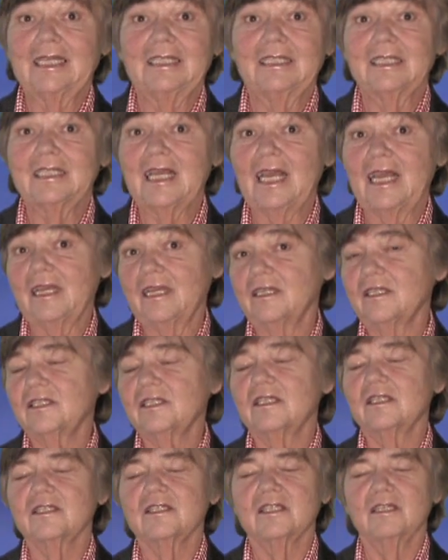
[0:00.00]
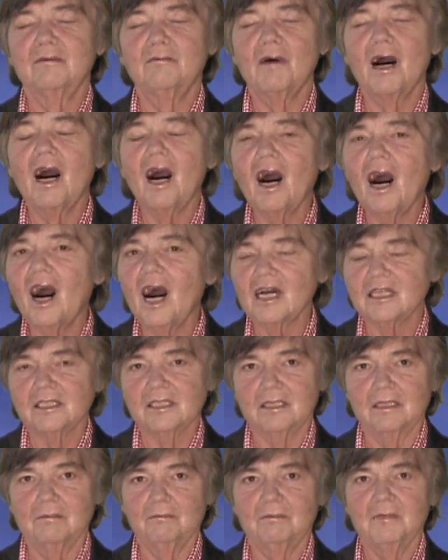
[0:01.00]
can take us to some
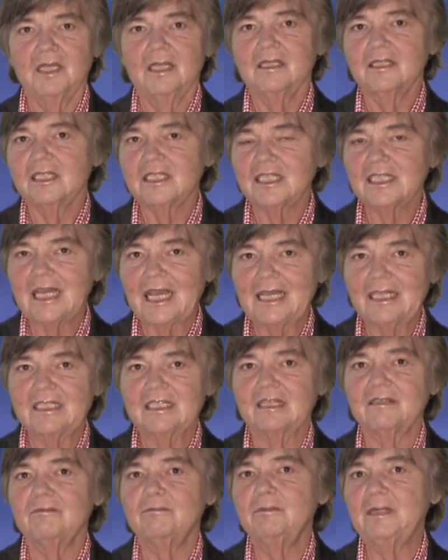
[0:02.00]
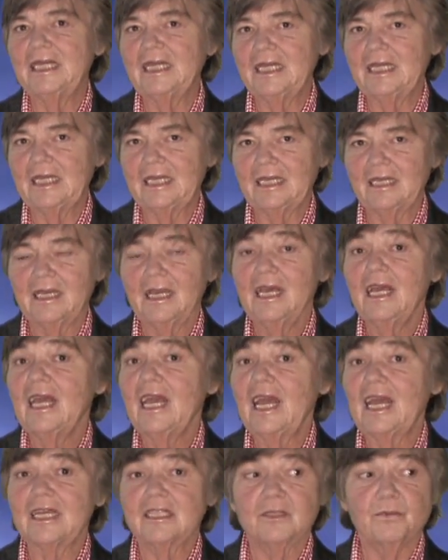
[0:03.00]
awesome states of being
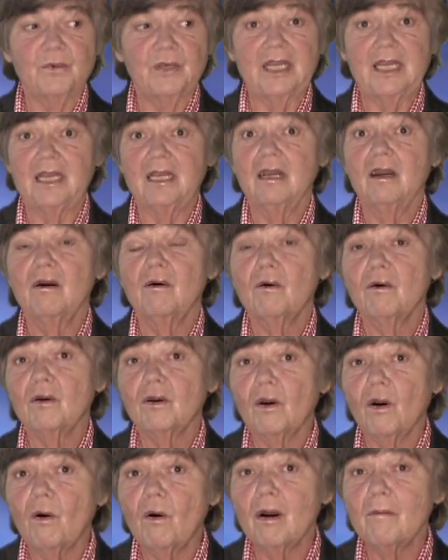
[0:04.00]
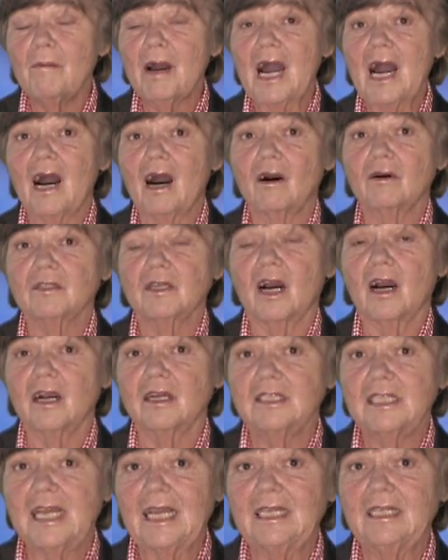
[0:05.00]
as we go about
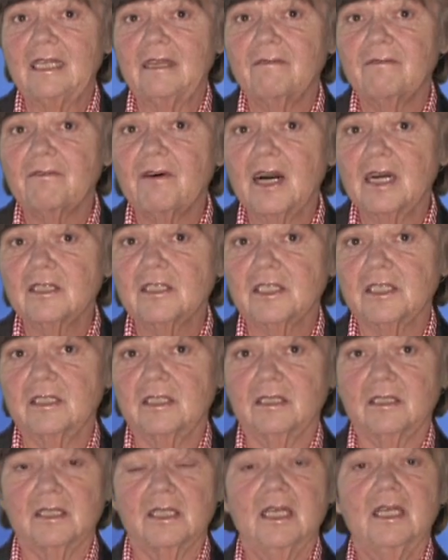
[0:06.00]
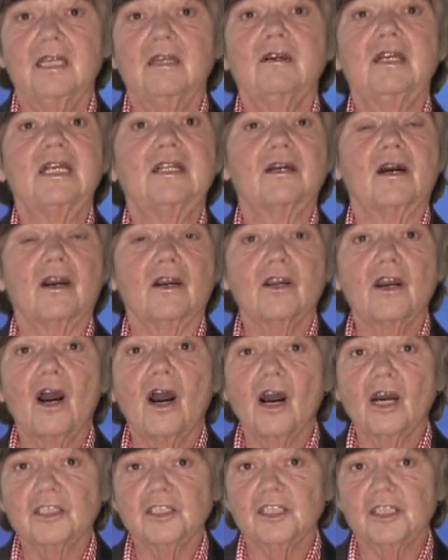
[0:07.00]
our daily functions in our
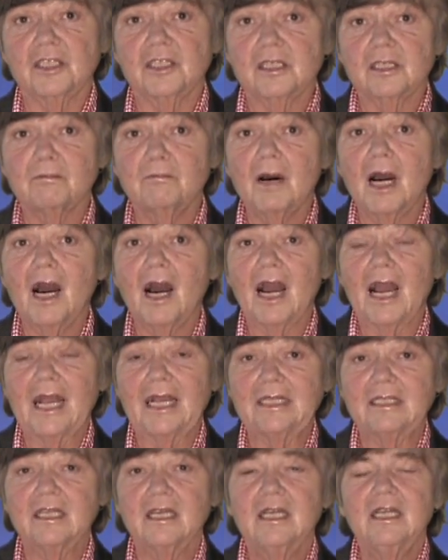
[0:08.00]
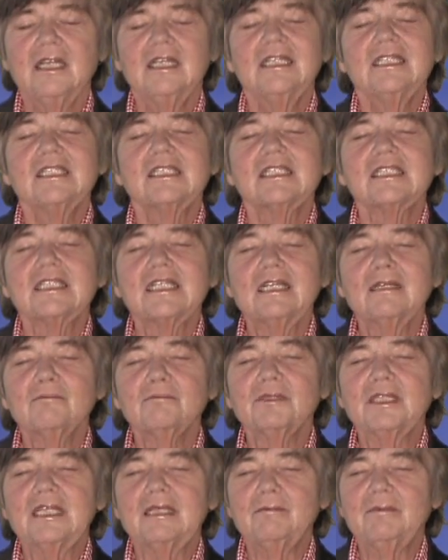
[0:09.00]
conscious mind.
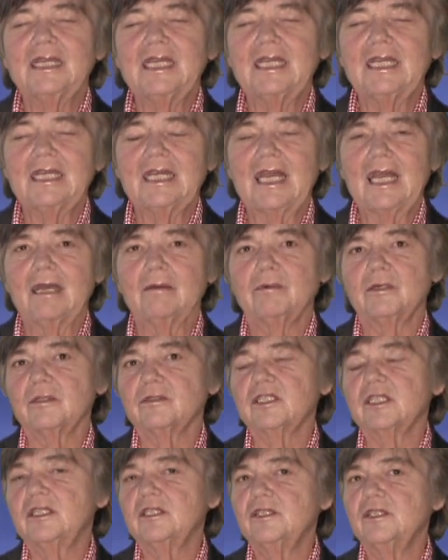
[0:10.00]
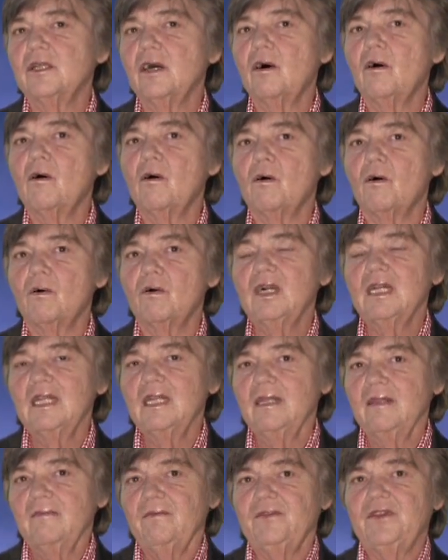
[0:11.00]
Simply being able to know
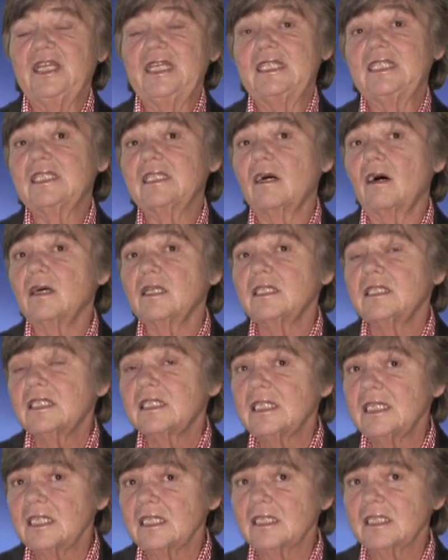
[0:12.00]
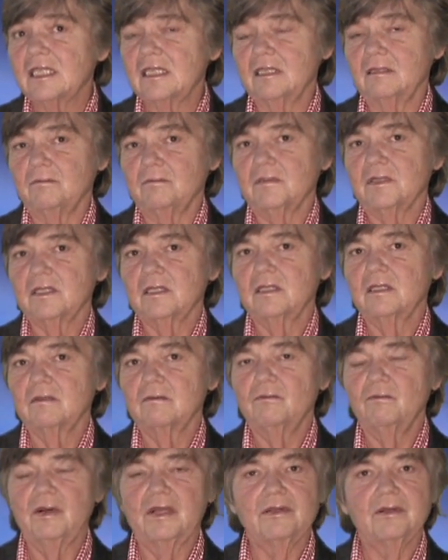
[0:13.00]
these systems,
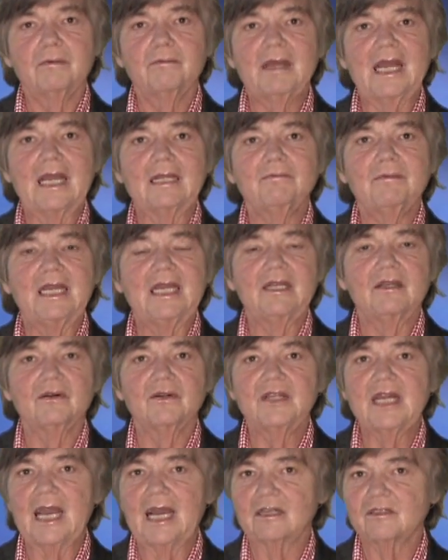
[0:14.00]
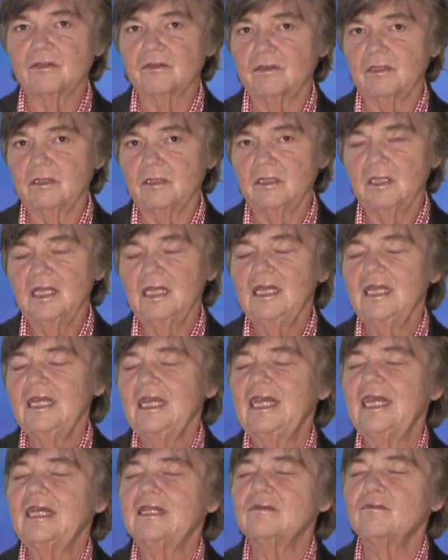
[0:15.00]
whether man-made or natural,
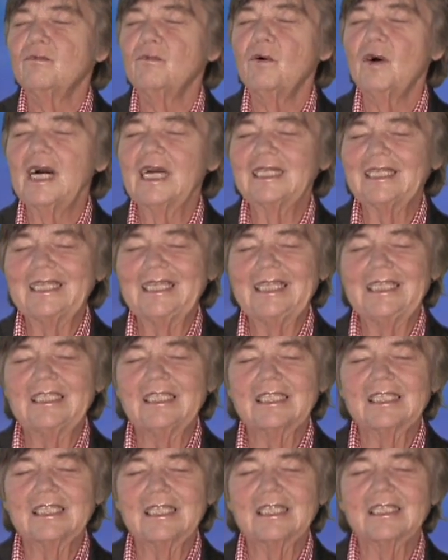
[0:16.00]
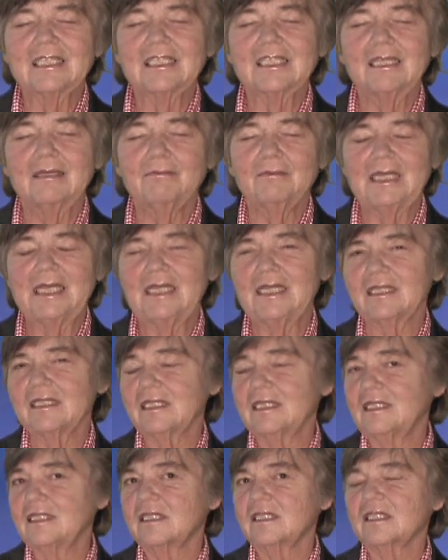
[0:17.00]
and what each system
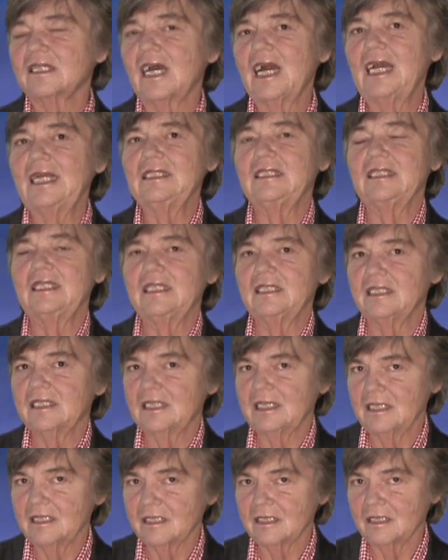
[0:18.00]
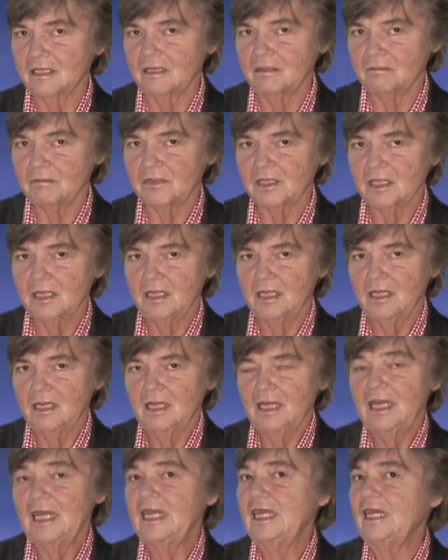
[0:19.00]
is inside these systems.
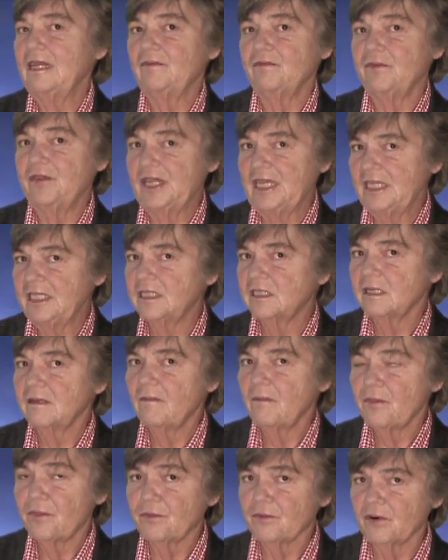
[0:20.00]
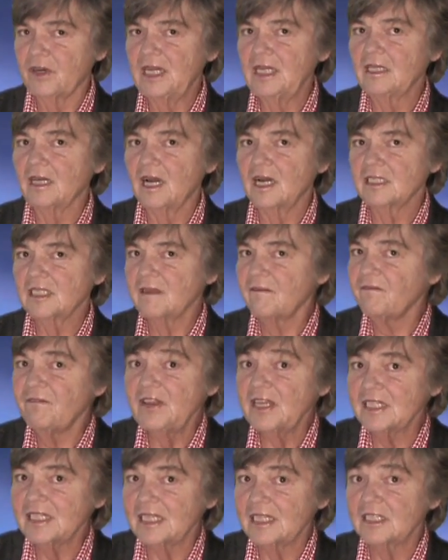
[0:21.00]
And these three laws of
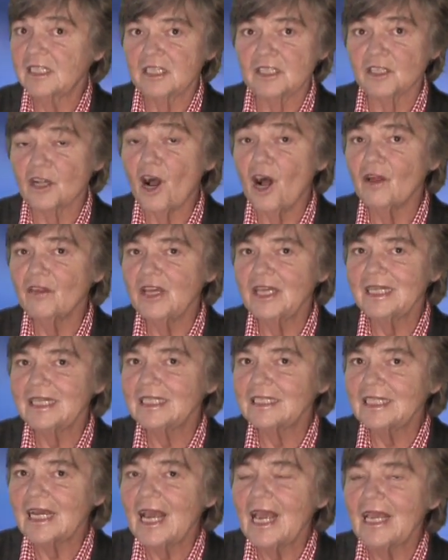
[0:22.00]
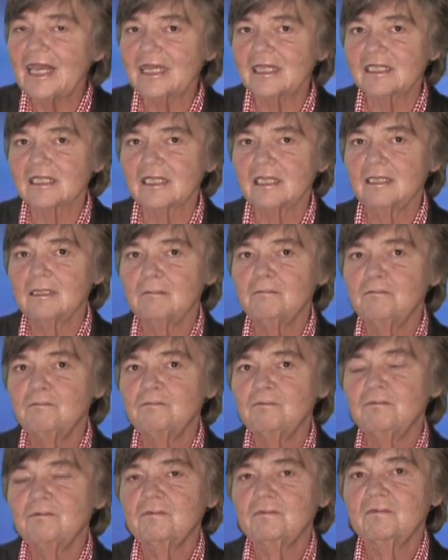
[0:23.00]
physics is all that it takes
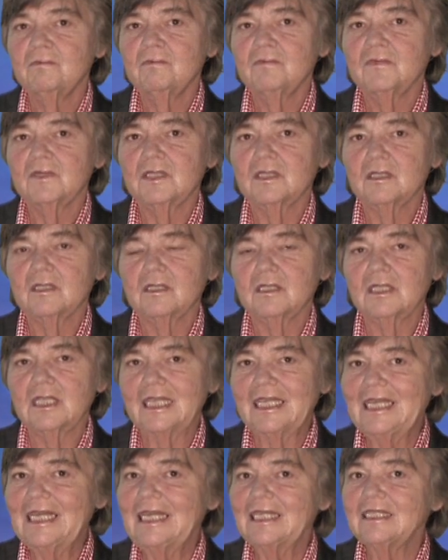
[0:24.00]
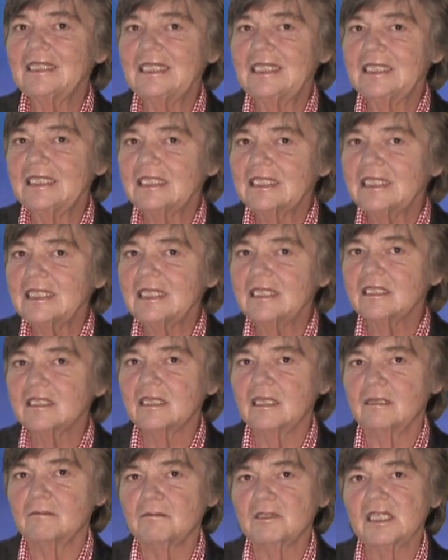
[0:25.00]
to get these
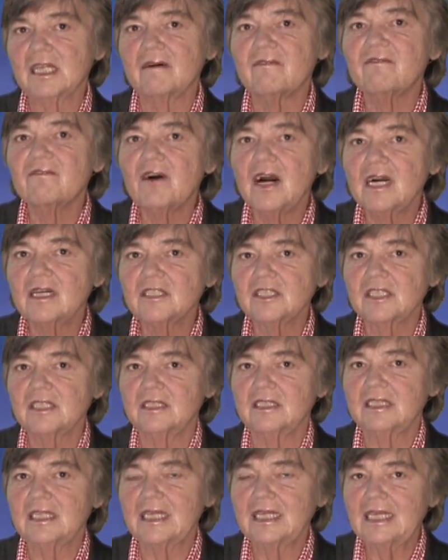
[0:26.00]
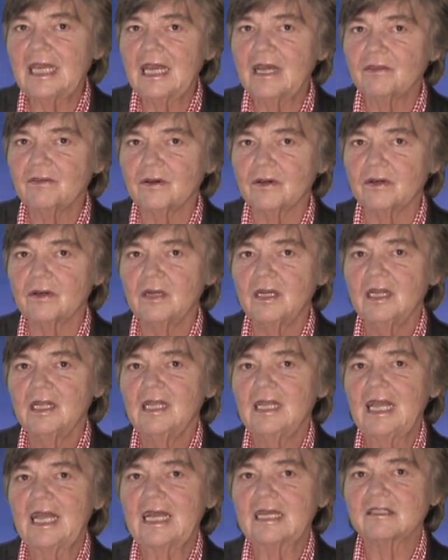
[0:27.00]
systems to function together
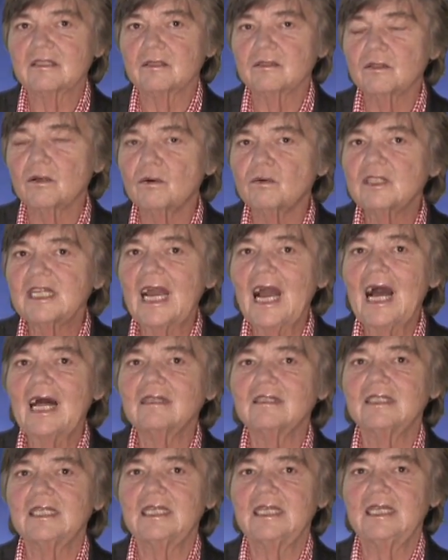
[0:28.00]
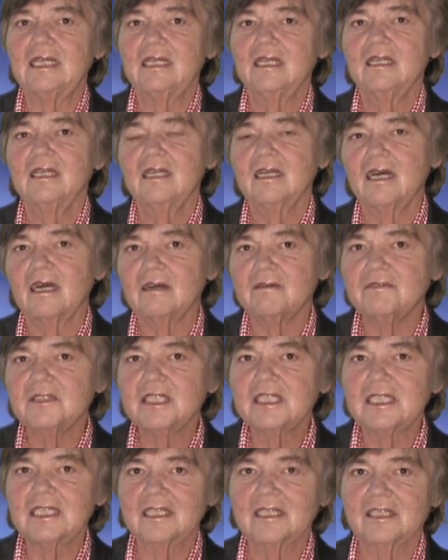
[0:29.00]
as a totality of
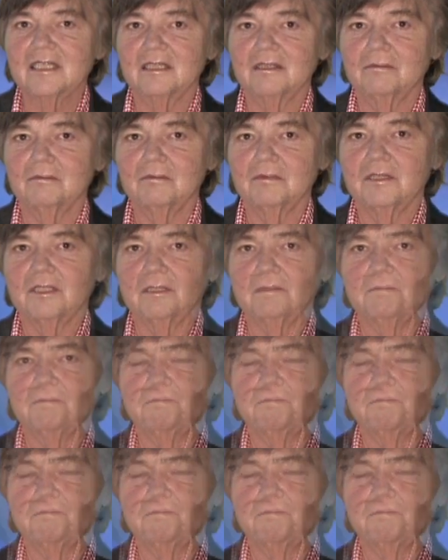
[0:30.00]
systems.